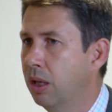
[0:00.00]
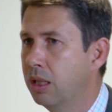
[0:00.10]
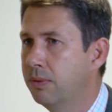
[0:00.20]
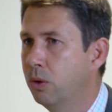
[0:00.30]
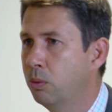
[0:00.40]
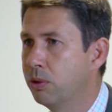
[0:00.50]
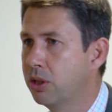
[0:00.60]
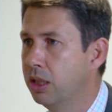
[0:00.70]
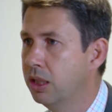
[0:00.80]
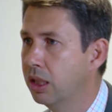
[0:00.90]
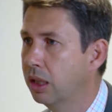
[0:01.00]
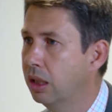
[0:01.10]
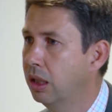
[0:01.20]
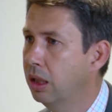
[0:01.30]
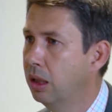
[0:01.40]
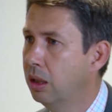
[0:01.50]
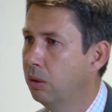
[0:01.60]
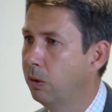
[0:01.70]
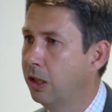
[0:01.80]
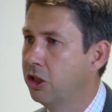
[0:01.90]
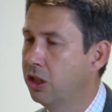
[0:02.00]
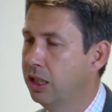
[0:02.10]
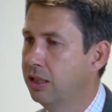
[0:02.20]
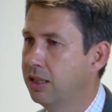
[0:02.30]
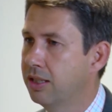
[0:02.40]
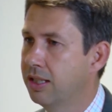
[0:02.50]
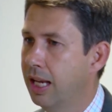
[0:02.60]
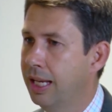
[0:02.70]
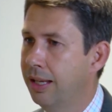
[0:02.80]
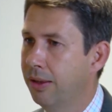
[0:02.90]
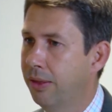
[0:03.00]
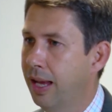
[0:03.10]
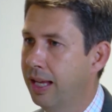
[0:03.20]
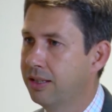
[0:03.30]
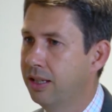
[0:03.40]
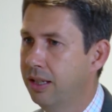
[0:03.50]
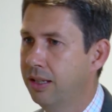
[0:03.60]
94 procedure, which is to say that